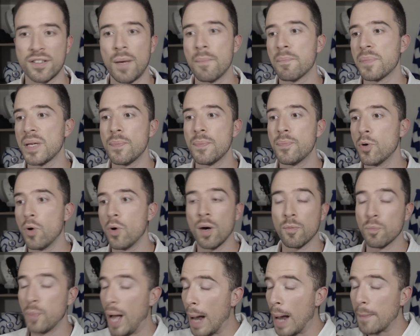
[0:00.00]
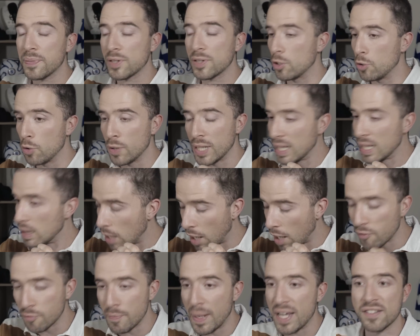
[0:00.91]
Some people absolutely
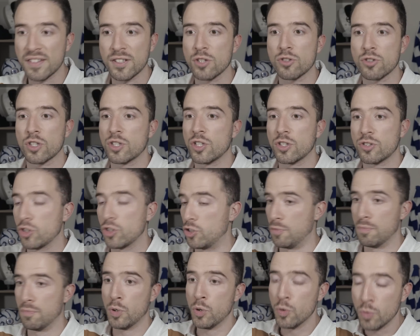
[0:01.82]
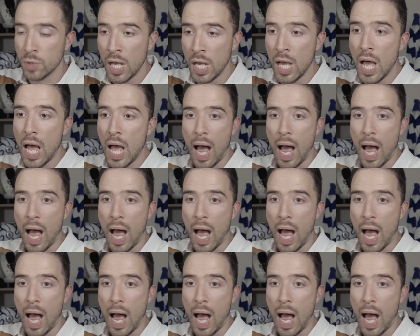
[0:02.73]
love Mason to the moon